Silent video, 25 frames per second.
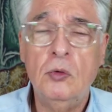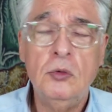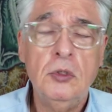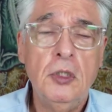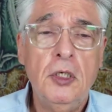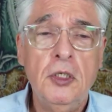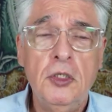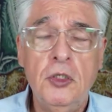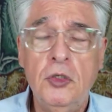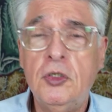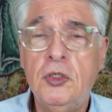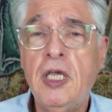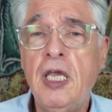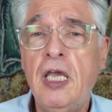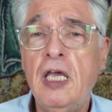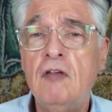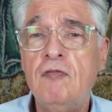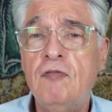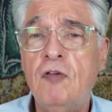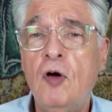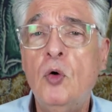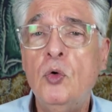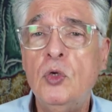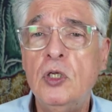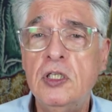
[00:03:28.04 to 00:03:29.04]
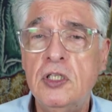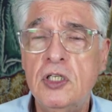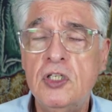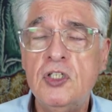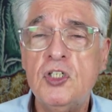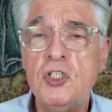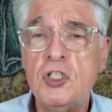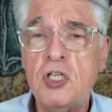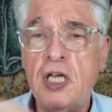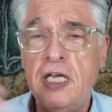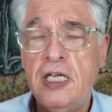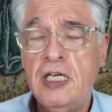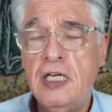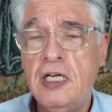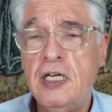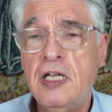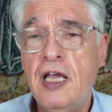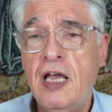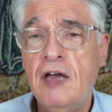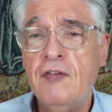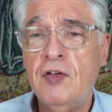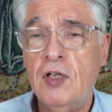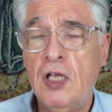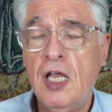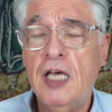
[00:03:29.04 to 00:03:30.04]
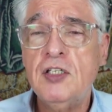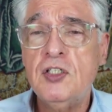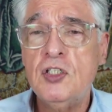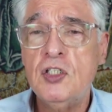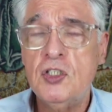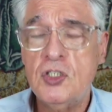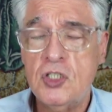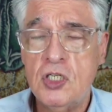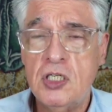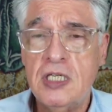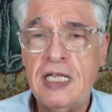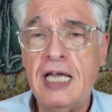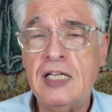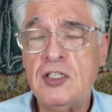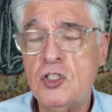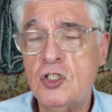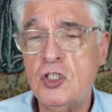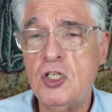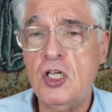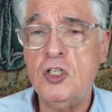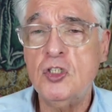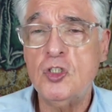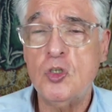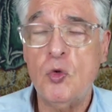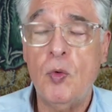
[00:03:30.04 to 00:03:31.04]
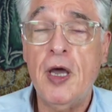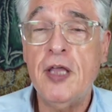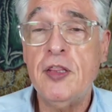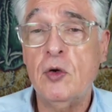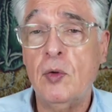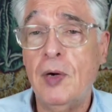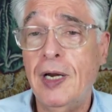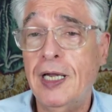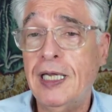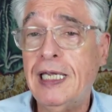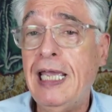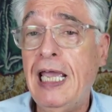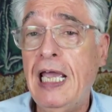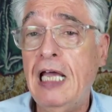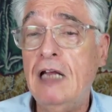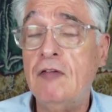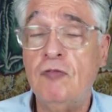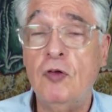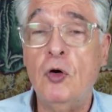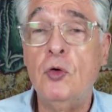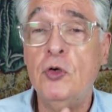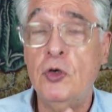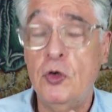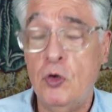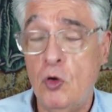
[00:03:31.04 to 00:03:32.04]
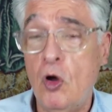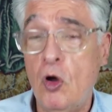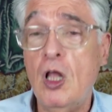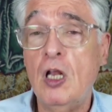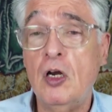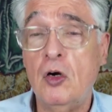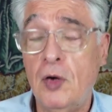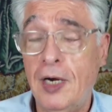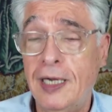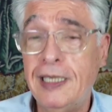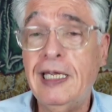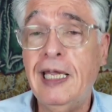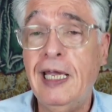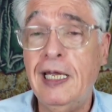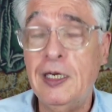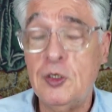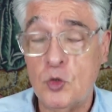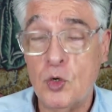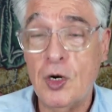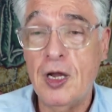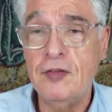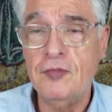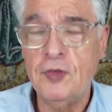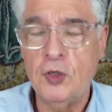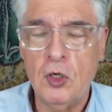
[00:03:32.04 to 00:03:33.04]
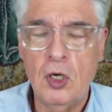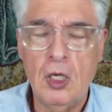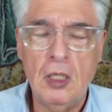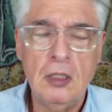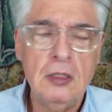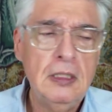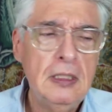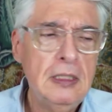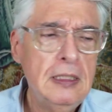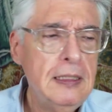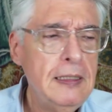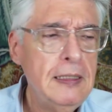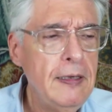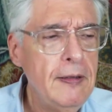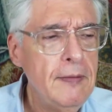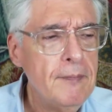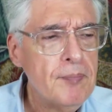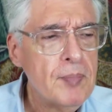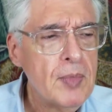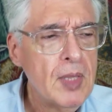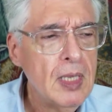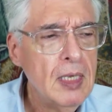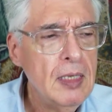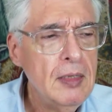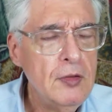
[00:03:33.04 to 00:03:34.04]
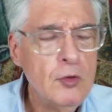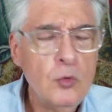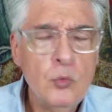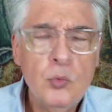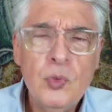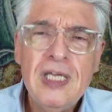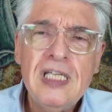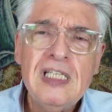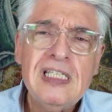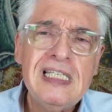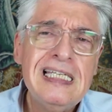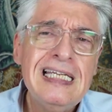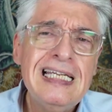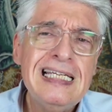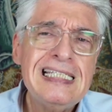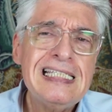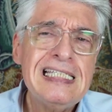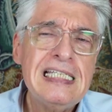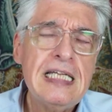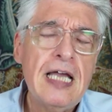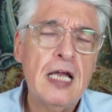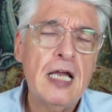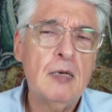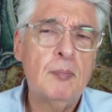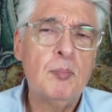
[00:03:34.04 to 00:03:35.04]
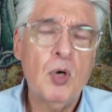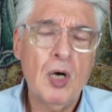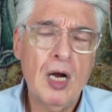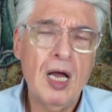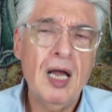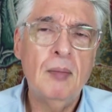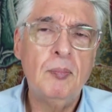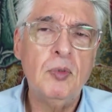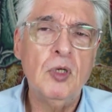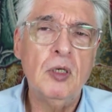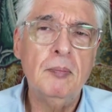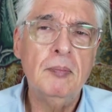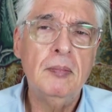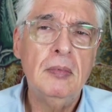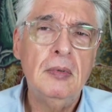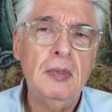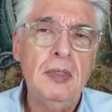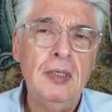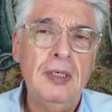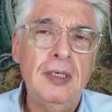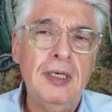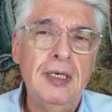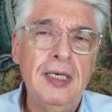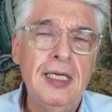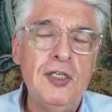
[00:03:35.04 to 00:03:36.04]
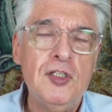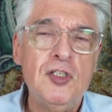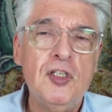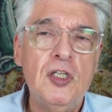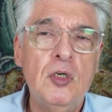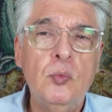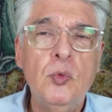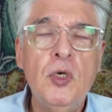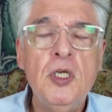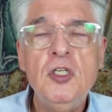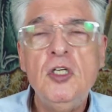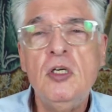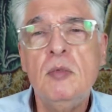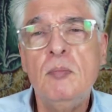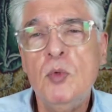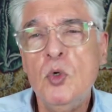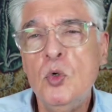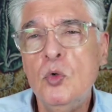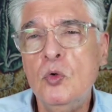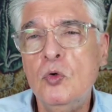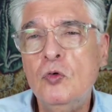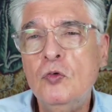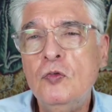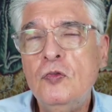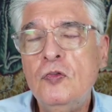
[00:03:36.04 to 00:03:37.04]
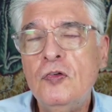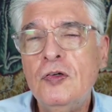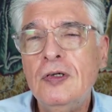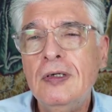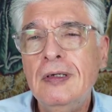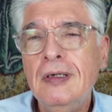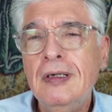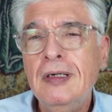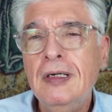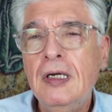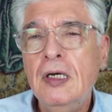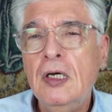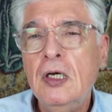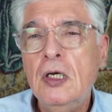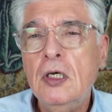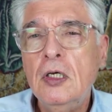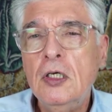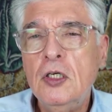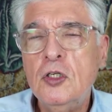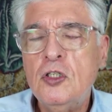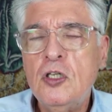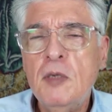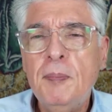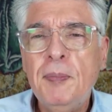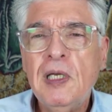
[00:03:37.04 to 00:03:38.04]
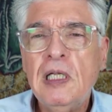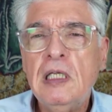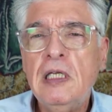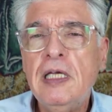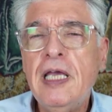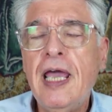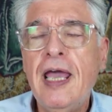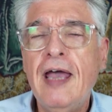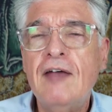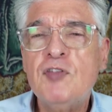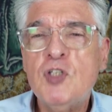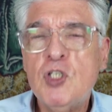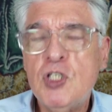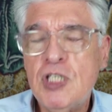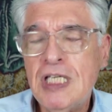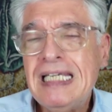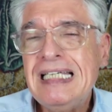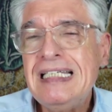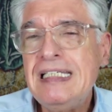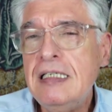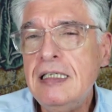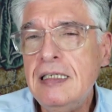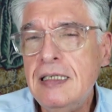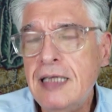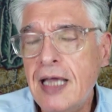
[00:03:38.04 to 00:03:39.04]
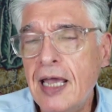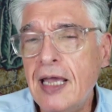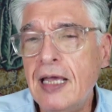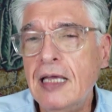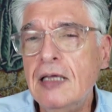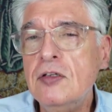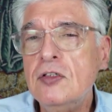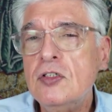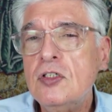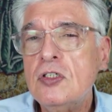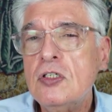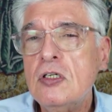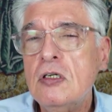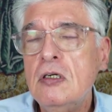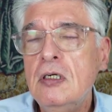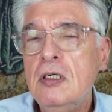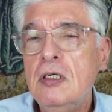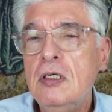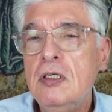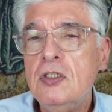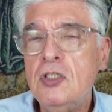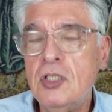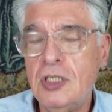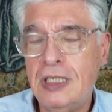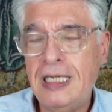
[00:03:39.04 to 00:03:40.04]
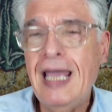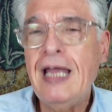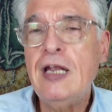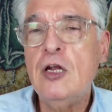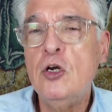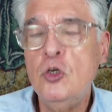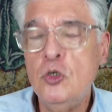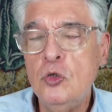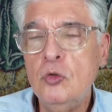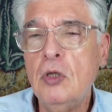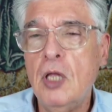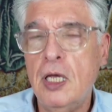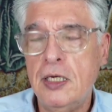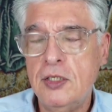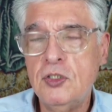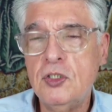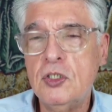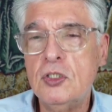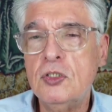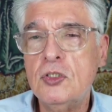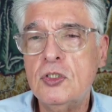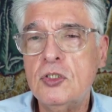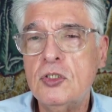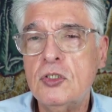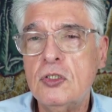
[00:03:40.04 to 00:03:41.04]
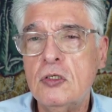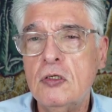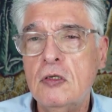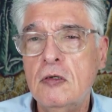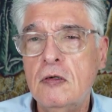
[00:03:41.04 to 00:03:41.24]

you can't vote in this state and have a license in that state, so either I can't vote at all or I can't drive at all. The reason it's not a problem is that when you move, you typically have 60 days to get a new license.